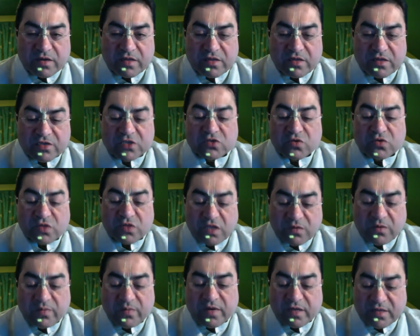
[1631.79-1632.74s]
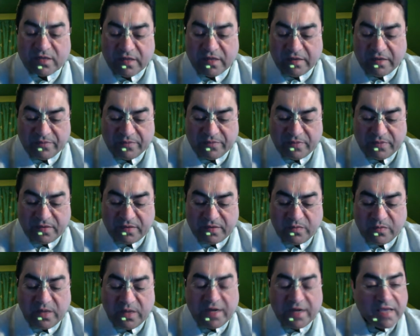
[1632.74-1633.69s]
This is Uttama Bhakti,
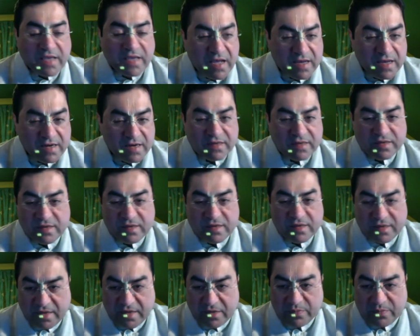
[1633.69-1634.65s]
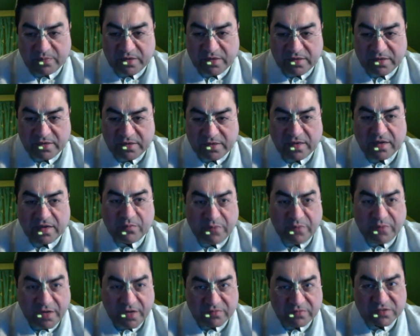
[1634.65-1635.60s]
where Jnana and Karma
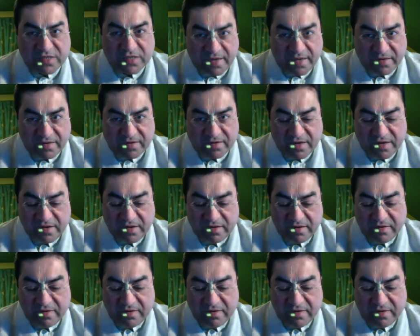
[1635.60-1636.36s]
become secondary,